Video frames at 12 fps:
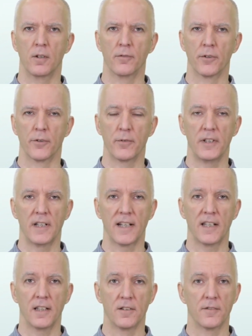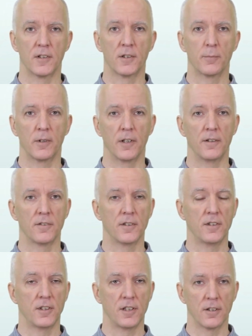over 3 decades of experience
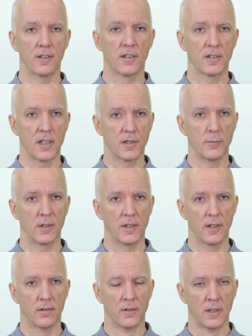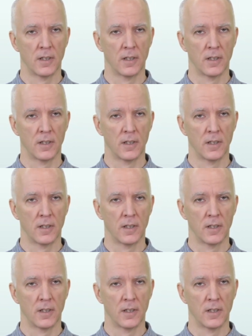in digital accessibility.